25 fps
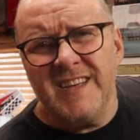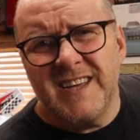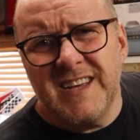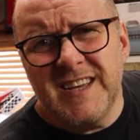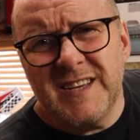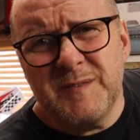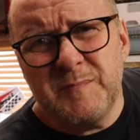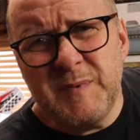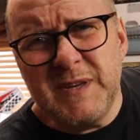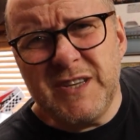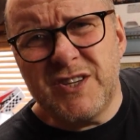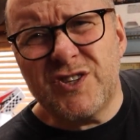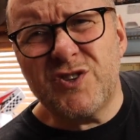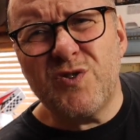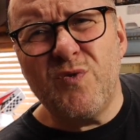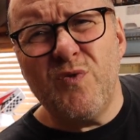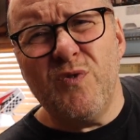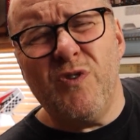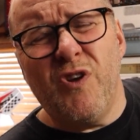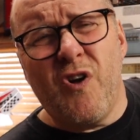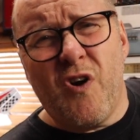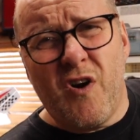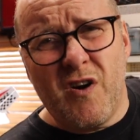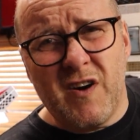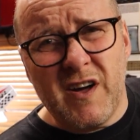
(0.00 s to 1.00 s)
It's been so
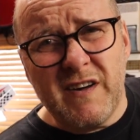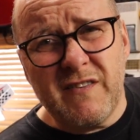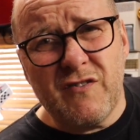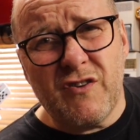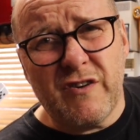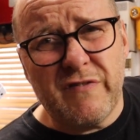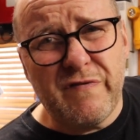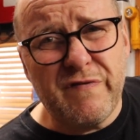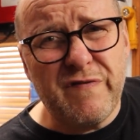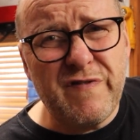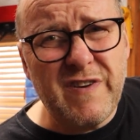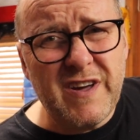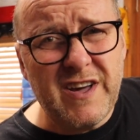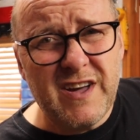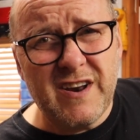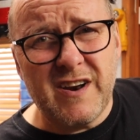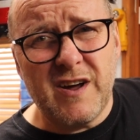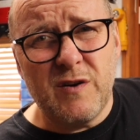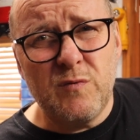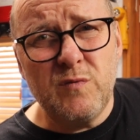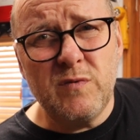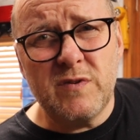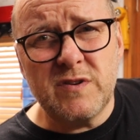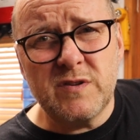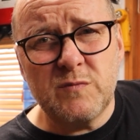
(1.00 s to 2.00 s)
long I've got to figure
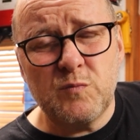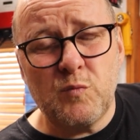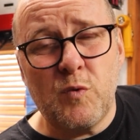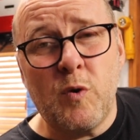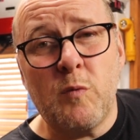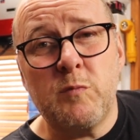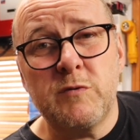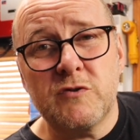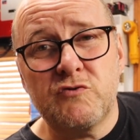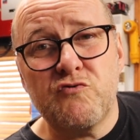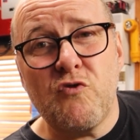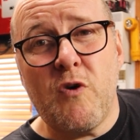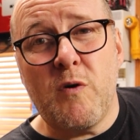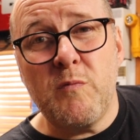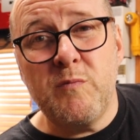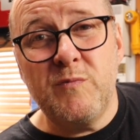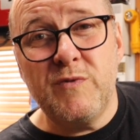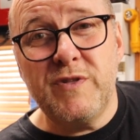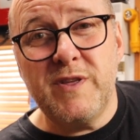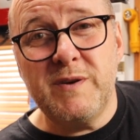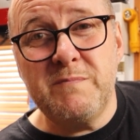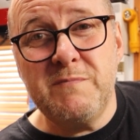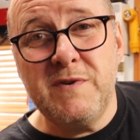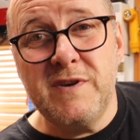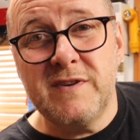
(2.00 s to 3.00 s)
out what was wrong with
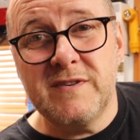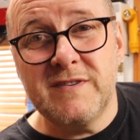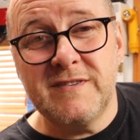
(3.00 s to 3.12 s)
them.